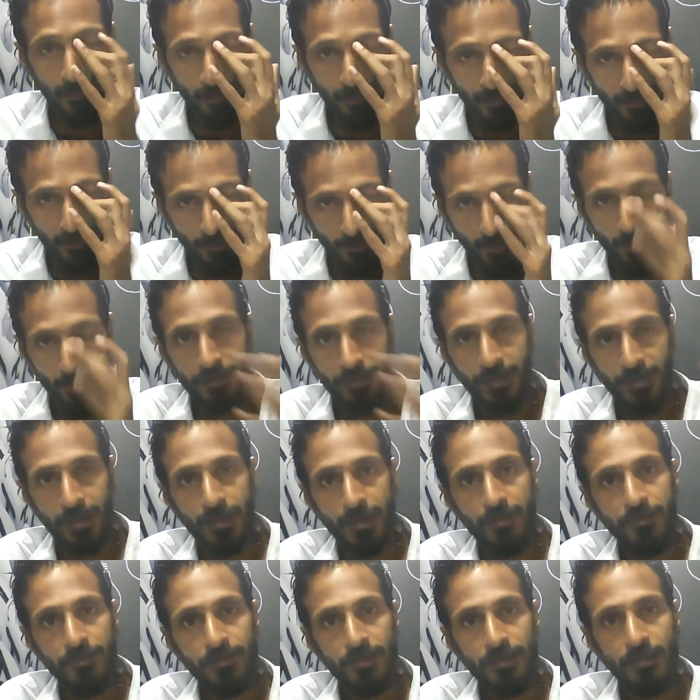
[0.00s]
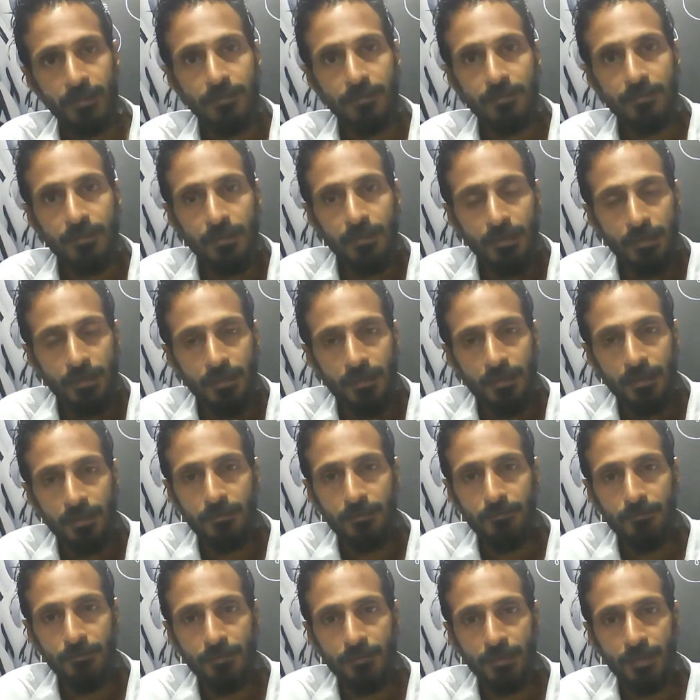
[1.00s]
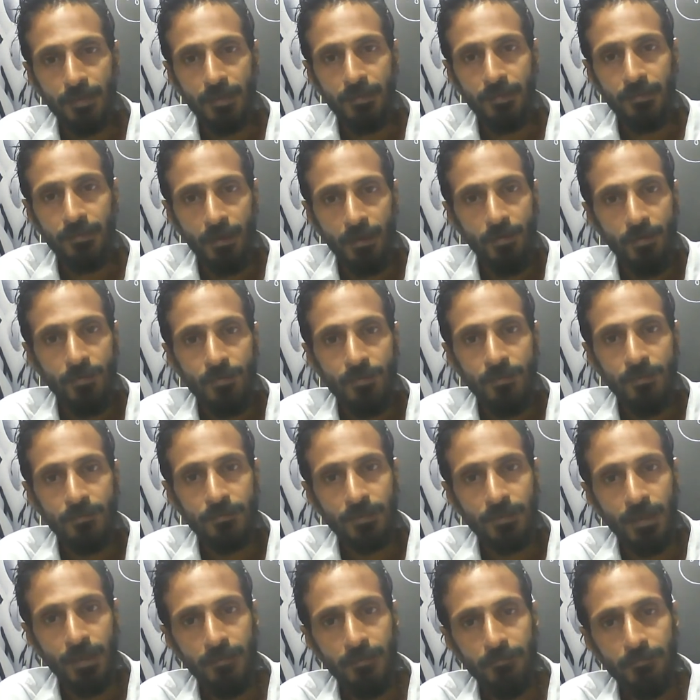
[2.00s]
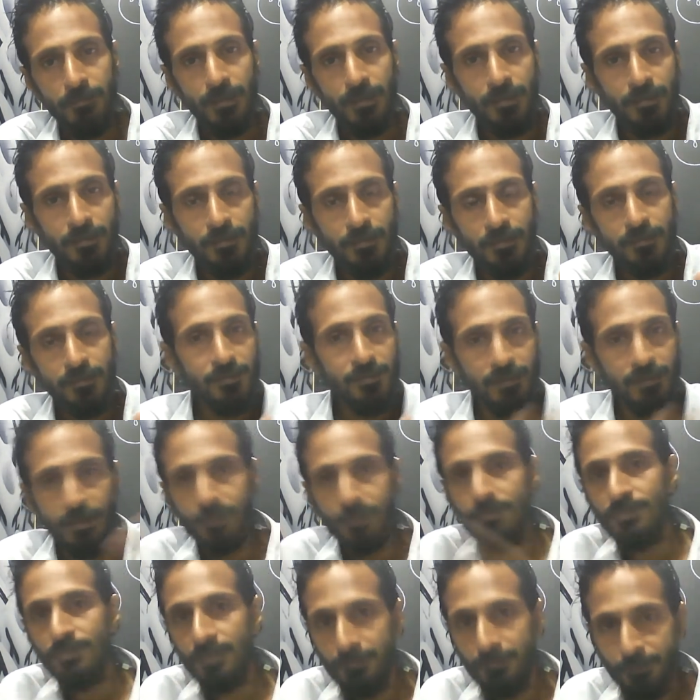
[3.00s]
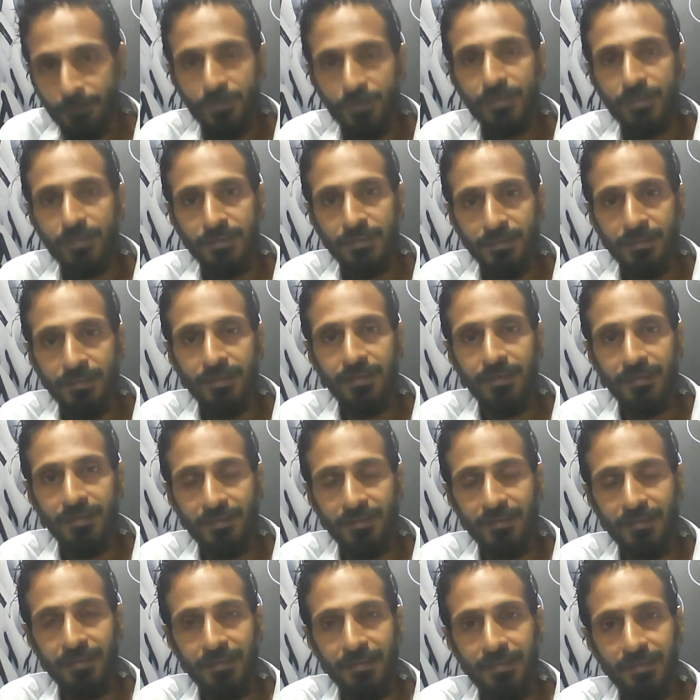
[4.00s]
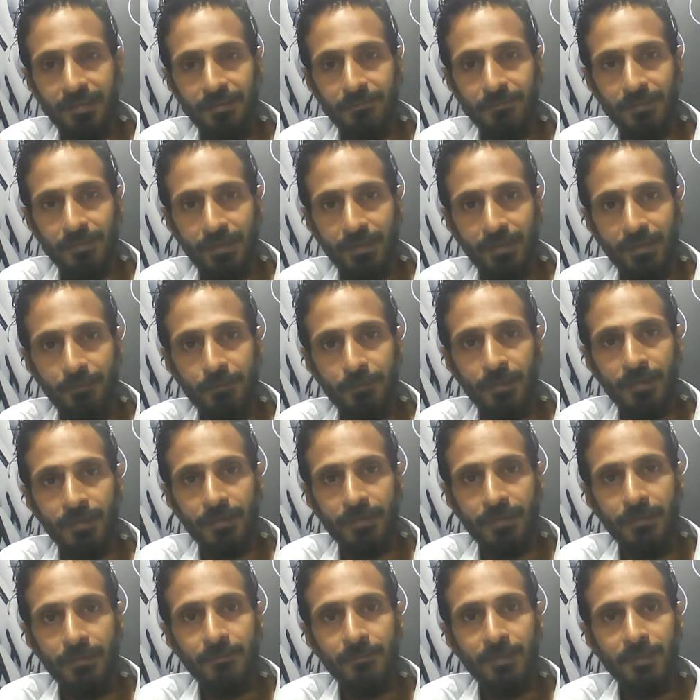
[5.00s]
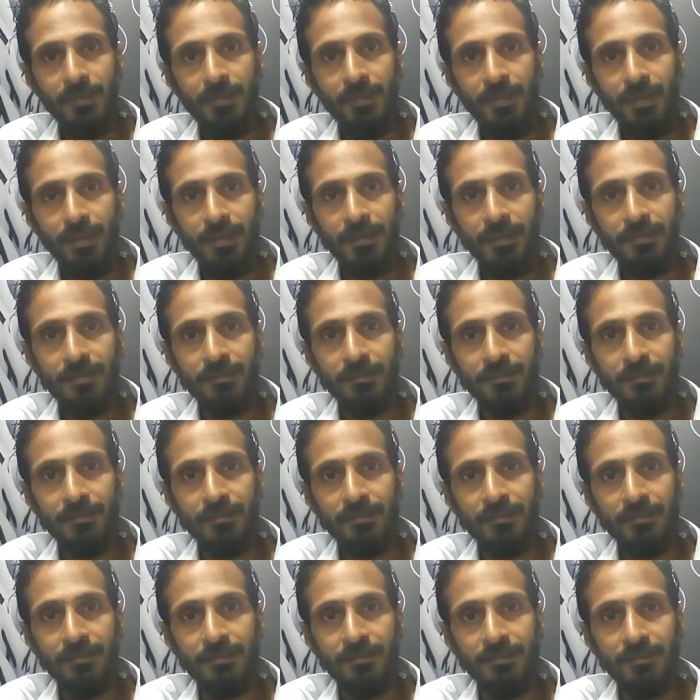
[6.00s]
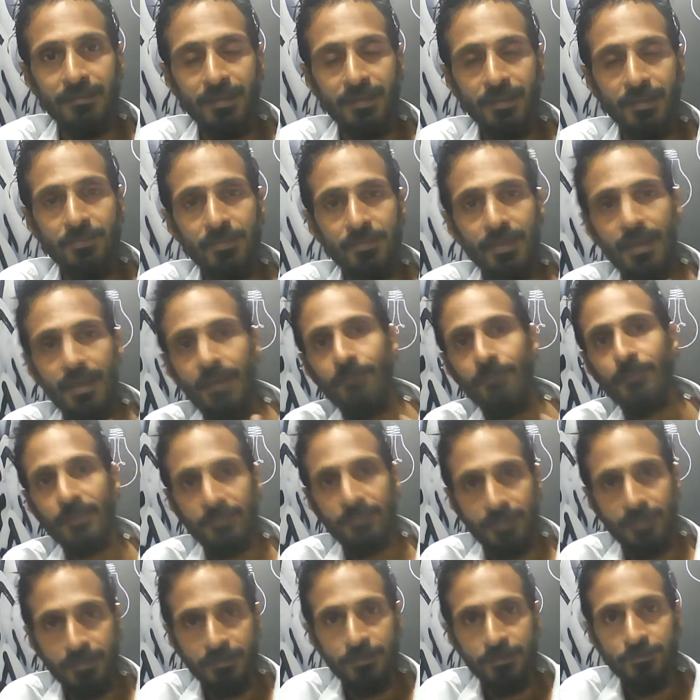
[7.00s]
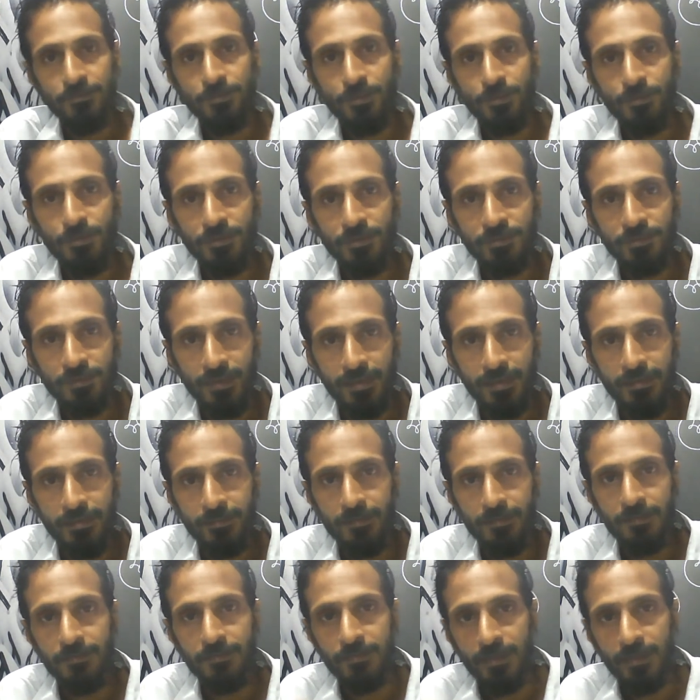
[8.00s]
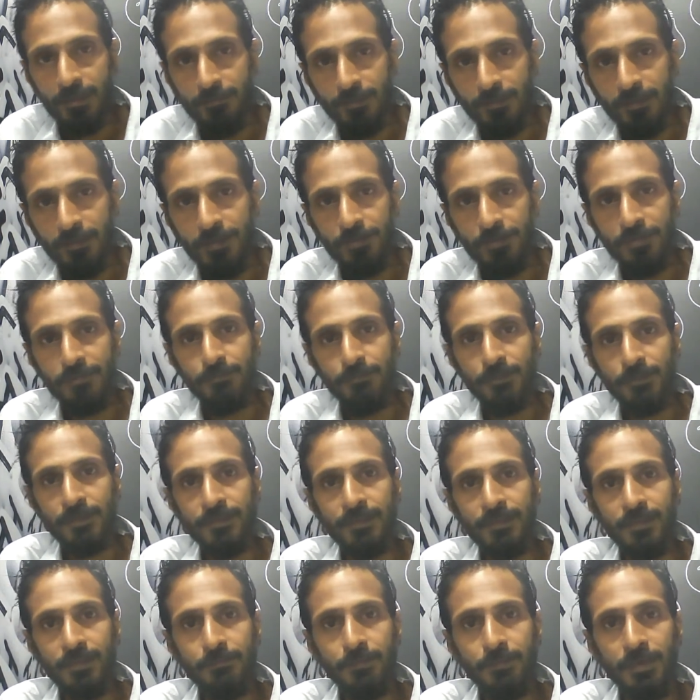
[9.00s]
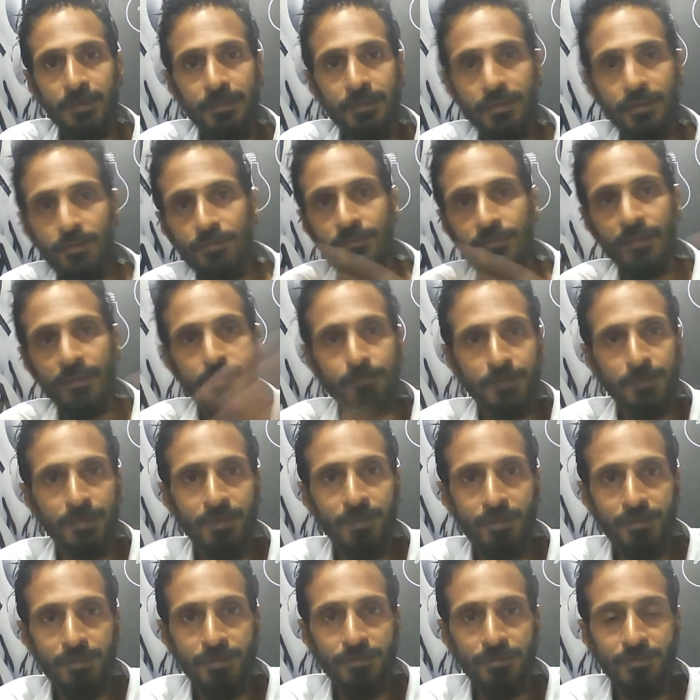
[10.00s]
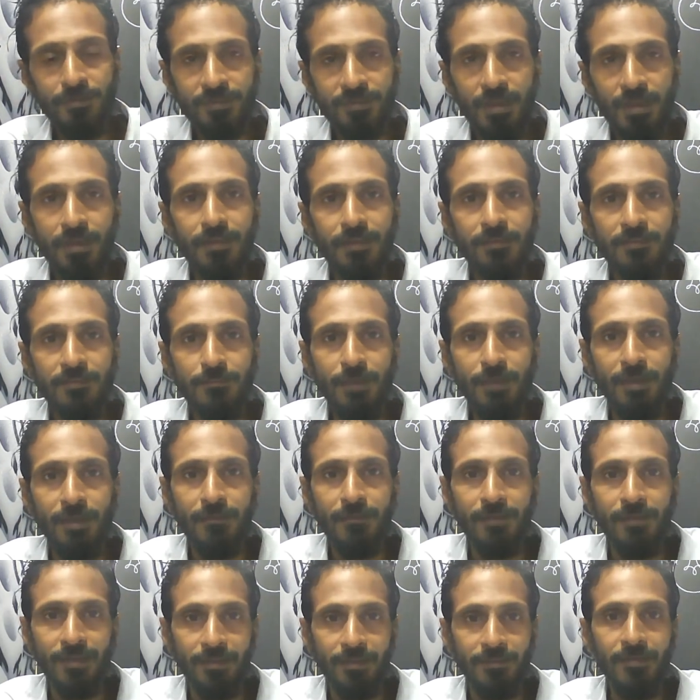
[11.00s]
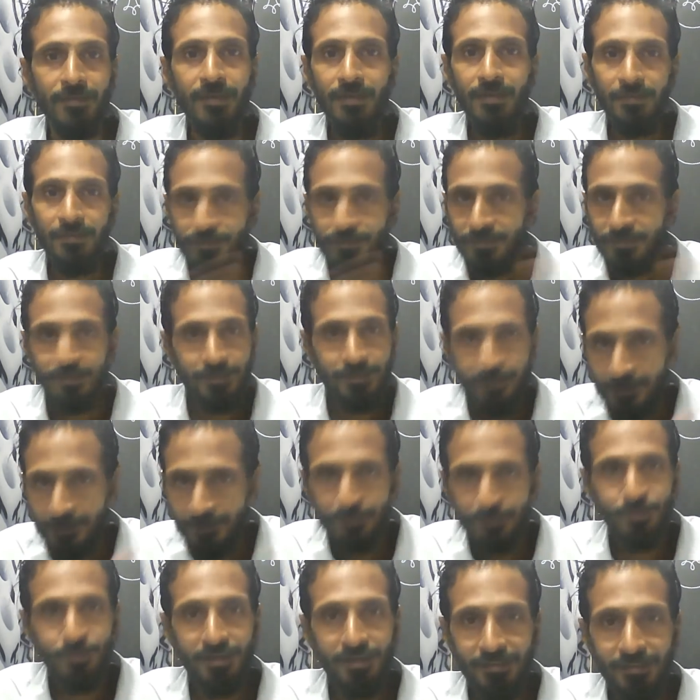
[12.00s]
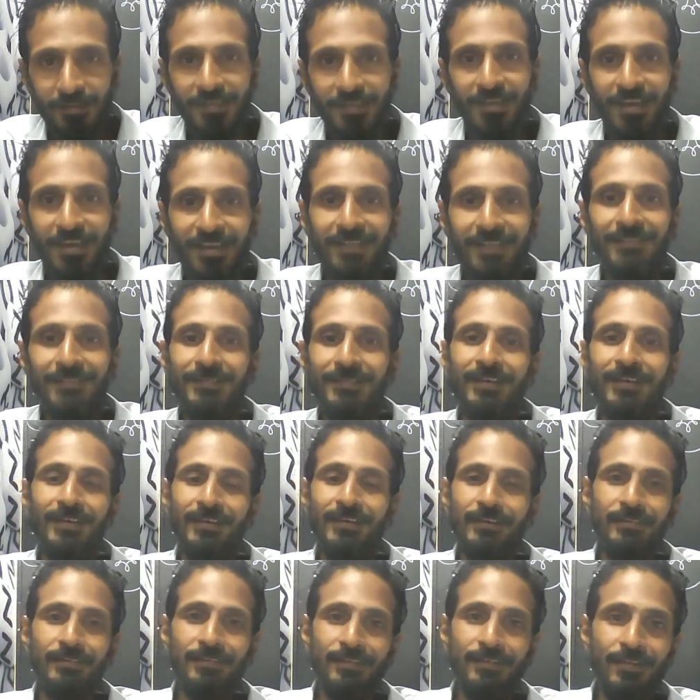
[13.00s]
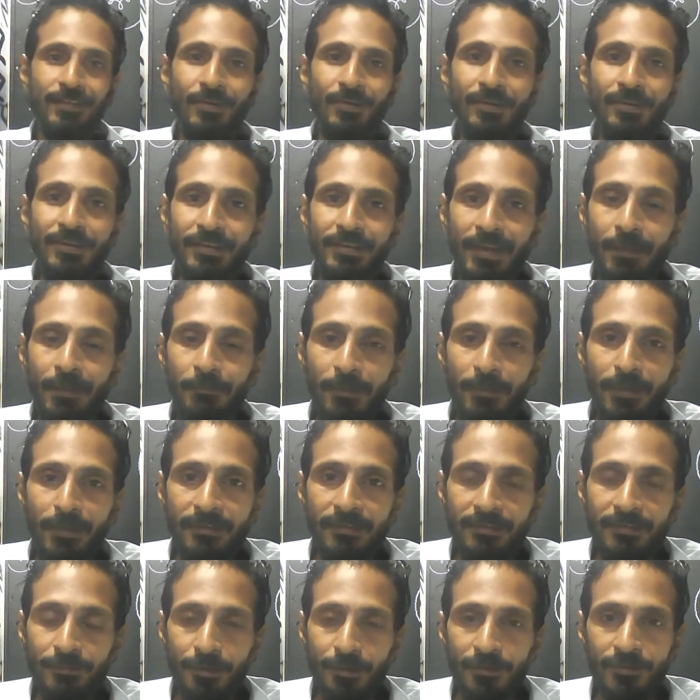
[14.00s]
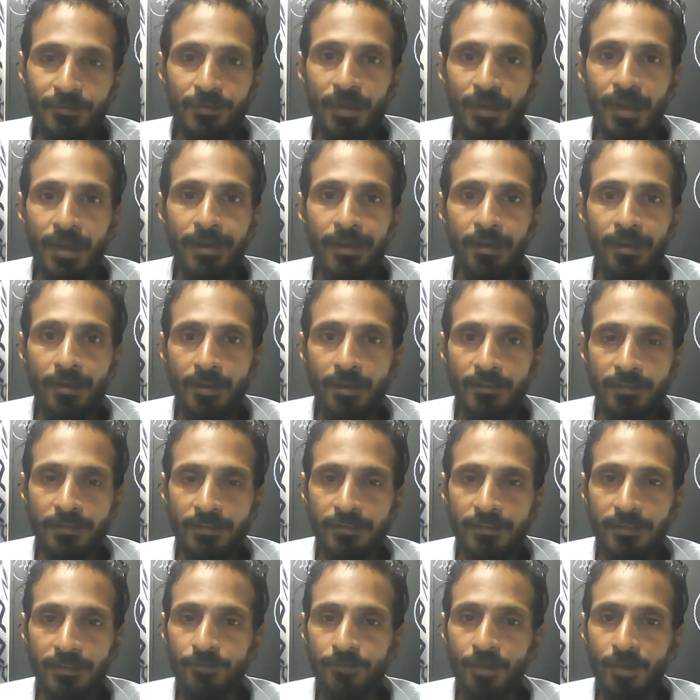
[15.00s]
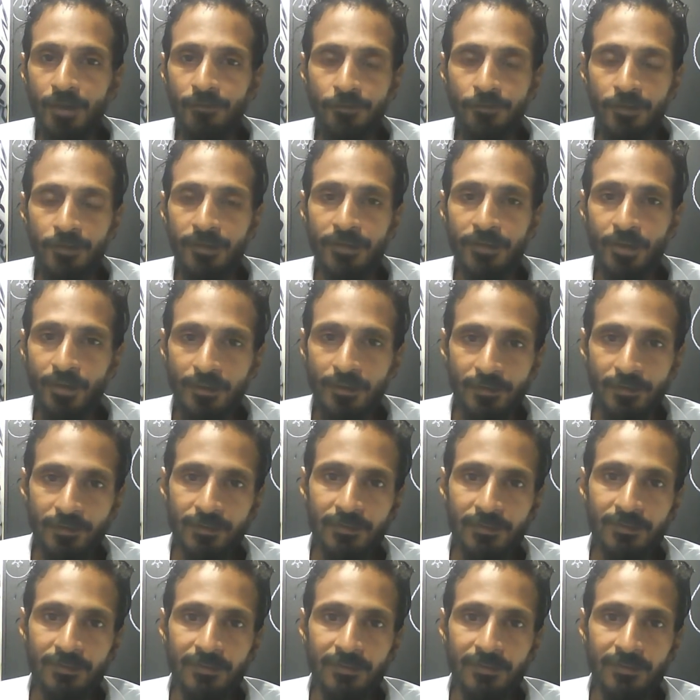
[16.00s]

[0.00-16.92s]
All that, and now that man is now supporting Edappadi, and now we have Prashant Kishor, who was trying till January to impress Edappadi, now jumping onto Stalin's bandwagon. So this is what the whole campaign is about. So ideologies have gone for a toss.